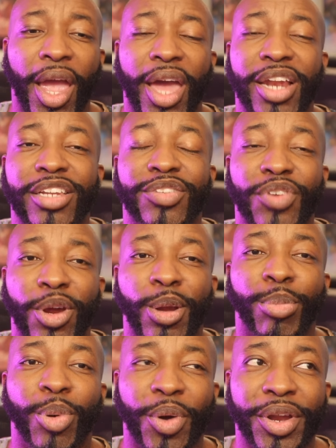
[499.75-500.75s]
And it is very
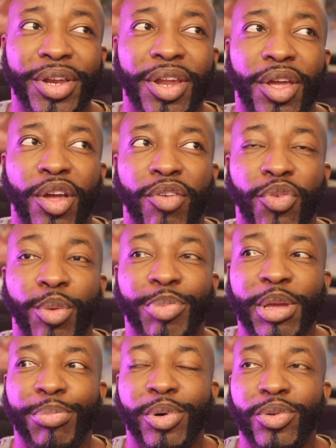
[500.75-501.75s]
important for
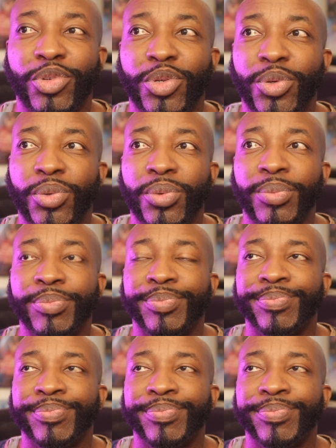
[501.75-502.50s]
people to